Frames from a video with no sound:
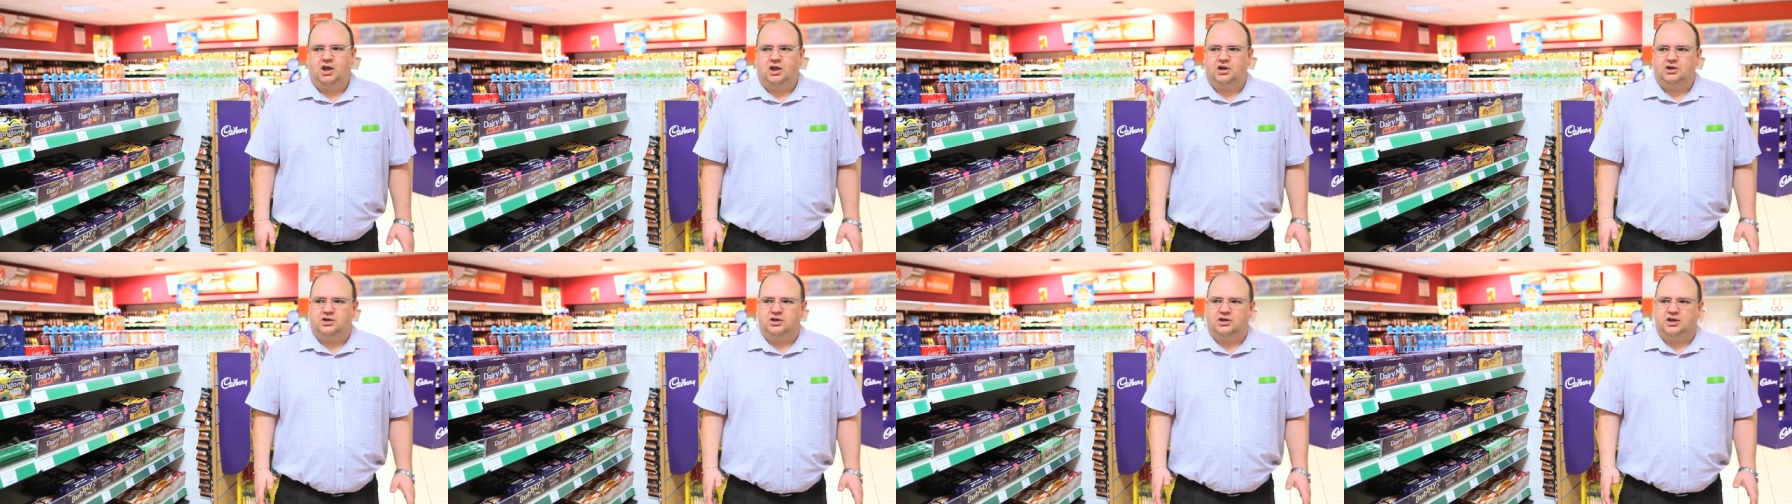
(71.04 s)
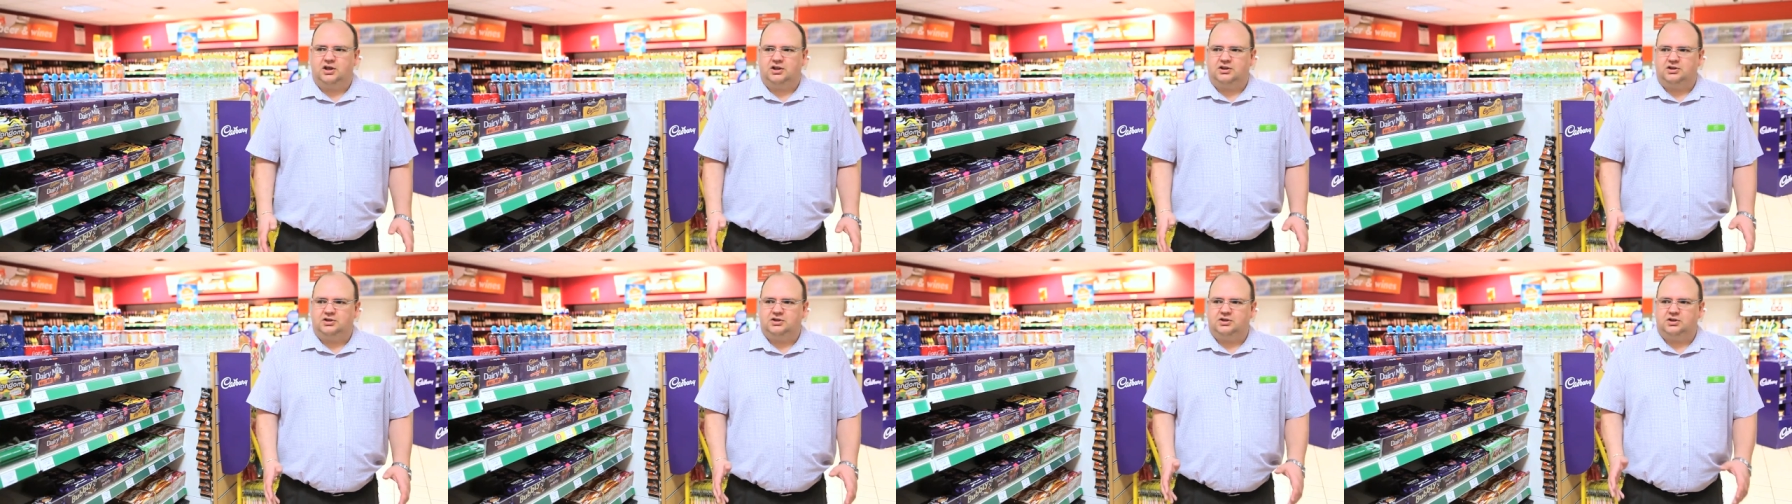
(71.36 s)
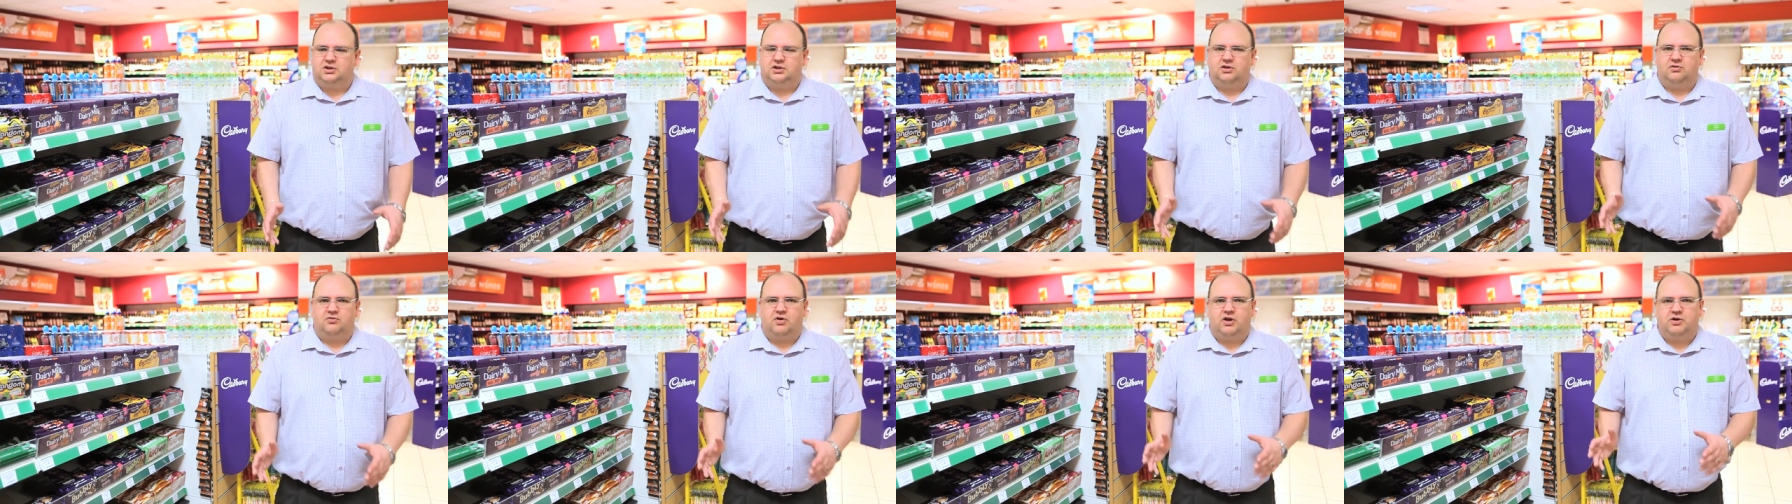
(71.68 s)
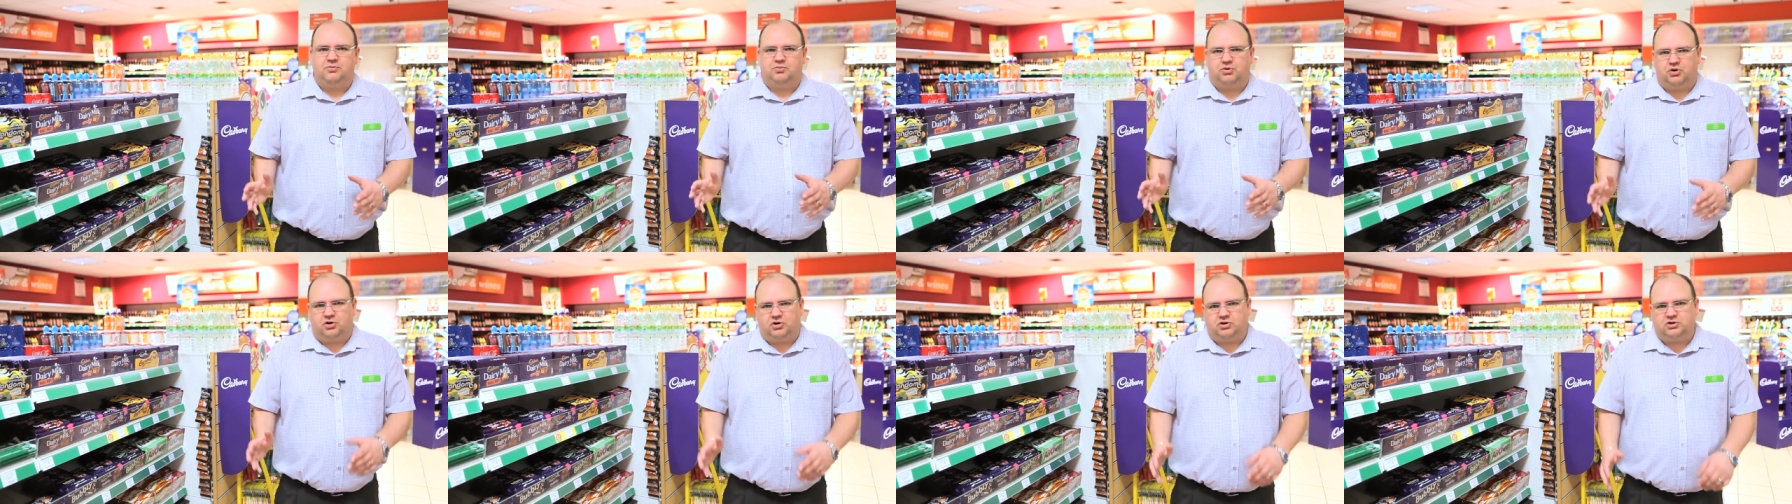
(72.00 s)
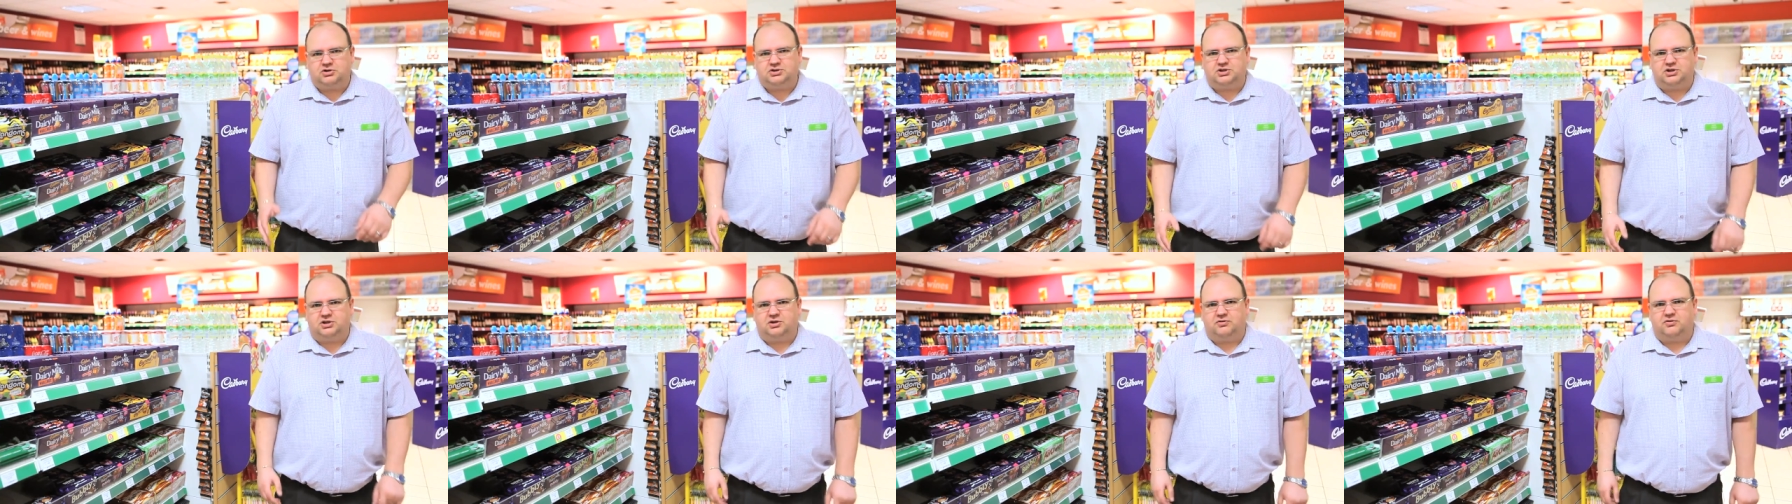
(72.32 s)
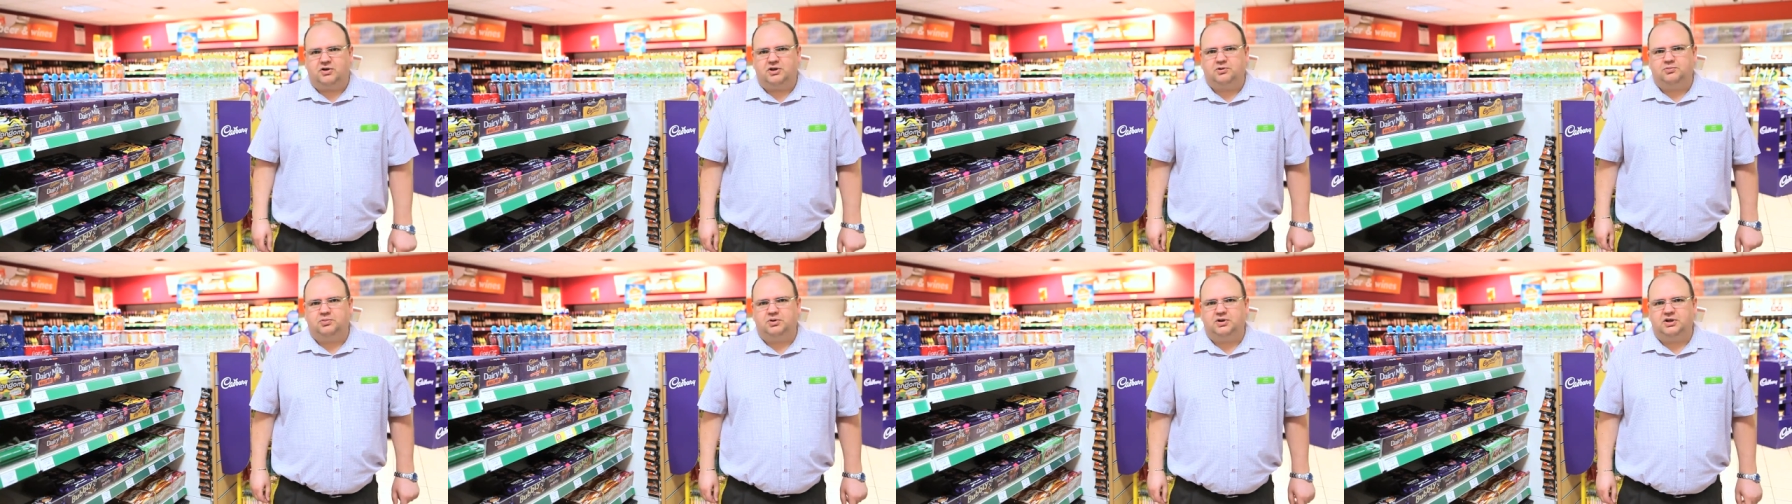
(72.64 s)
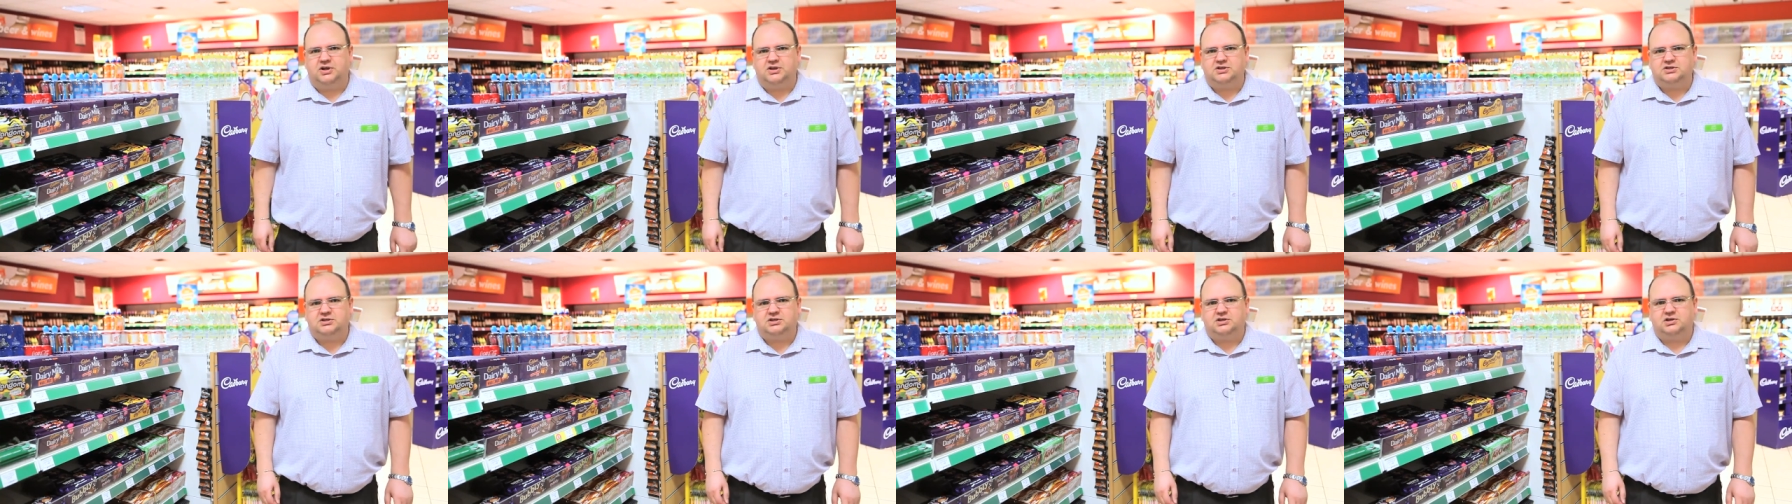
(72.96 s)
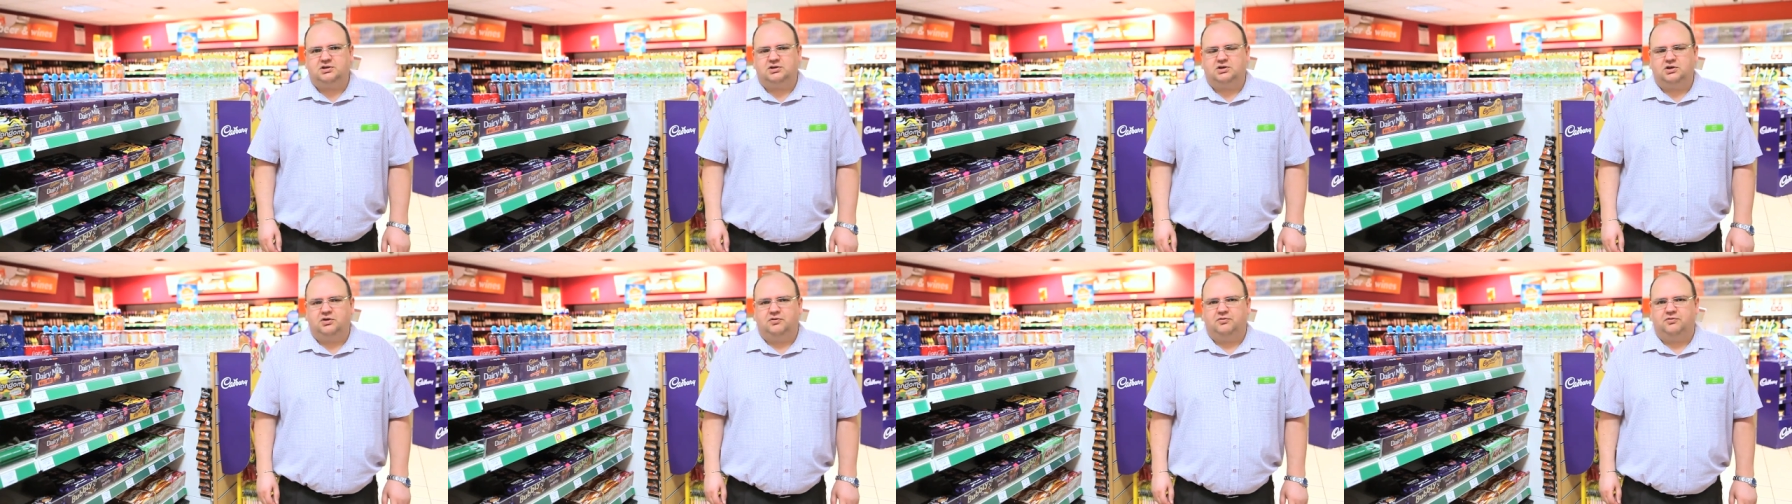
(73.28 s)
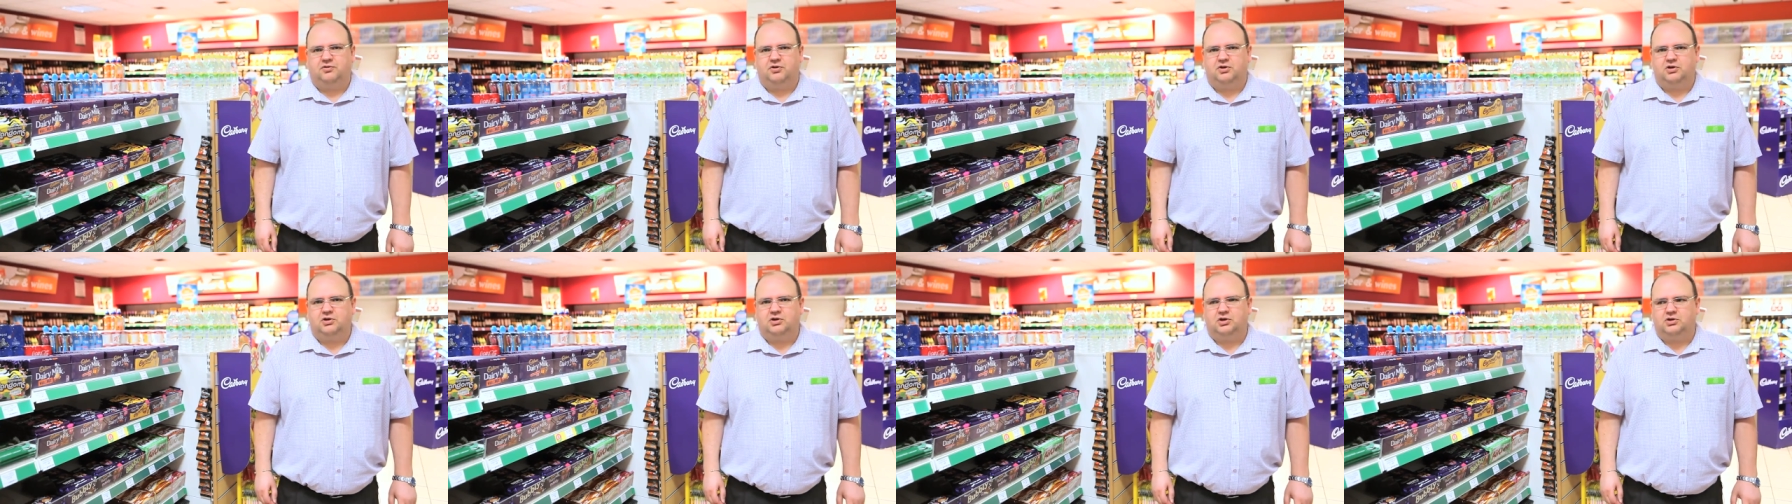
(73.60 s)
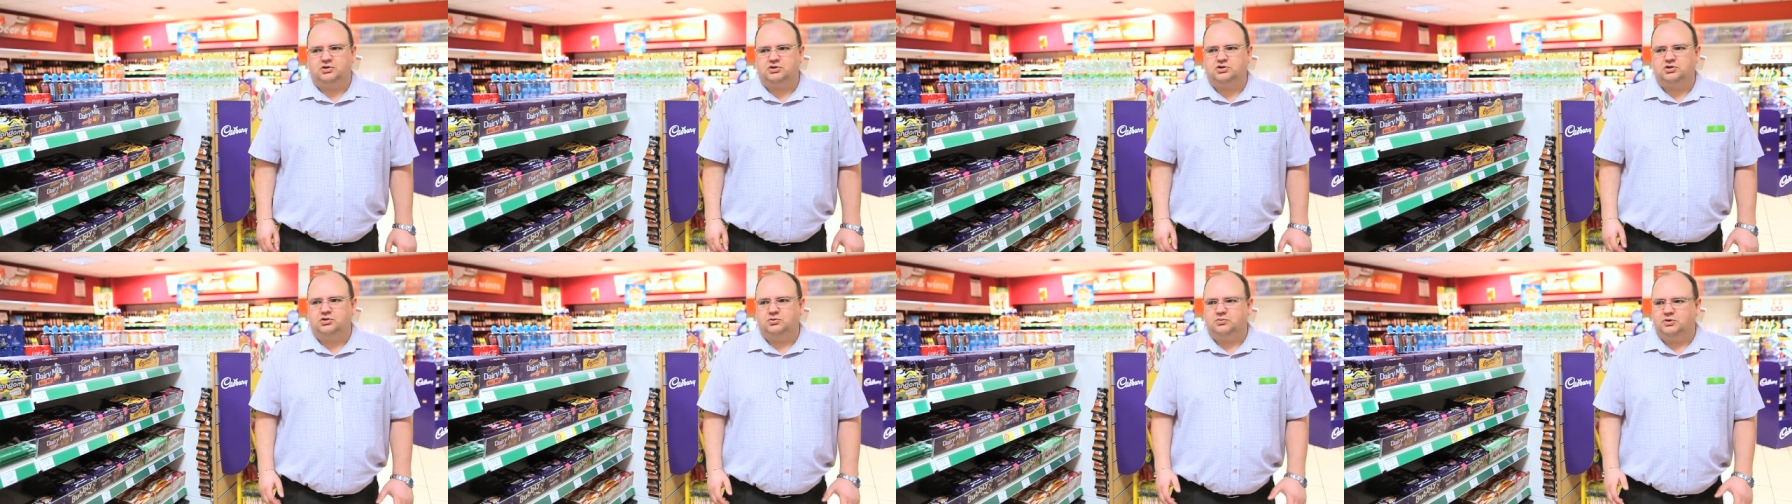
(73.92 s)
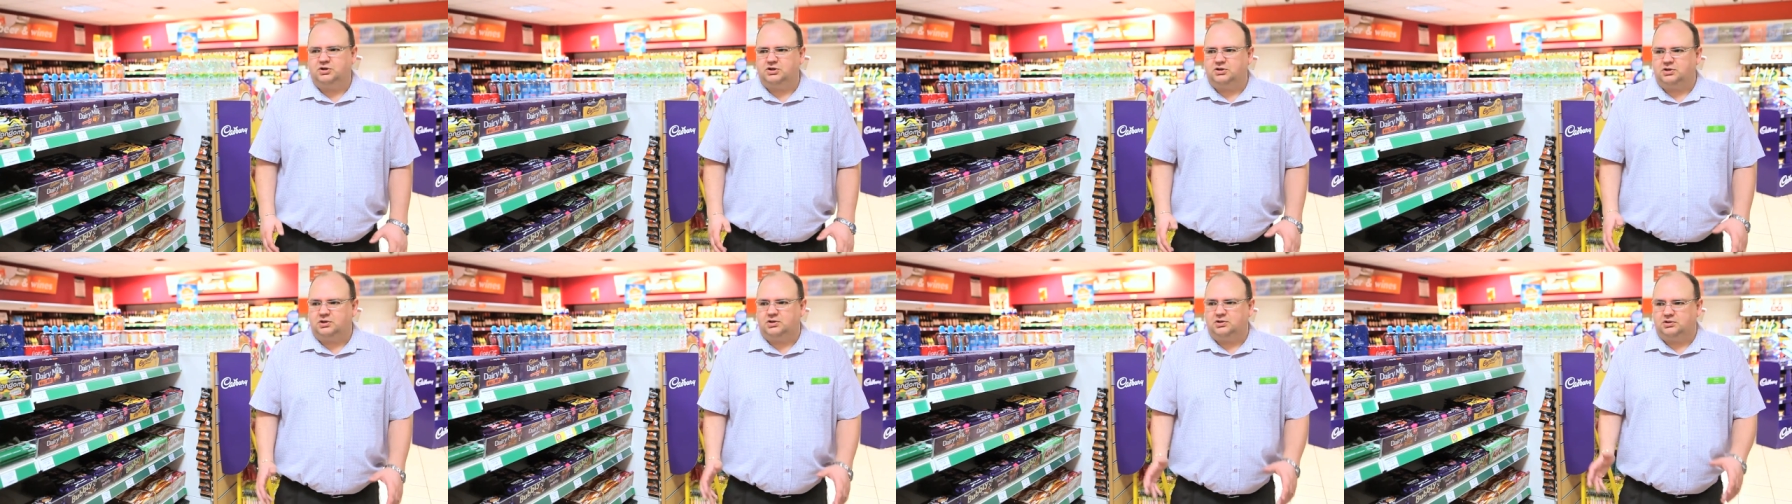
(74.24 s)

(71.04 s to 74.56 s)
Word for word: to get the right products in the right place for the consumer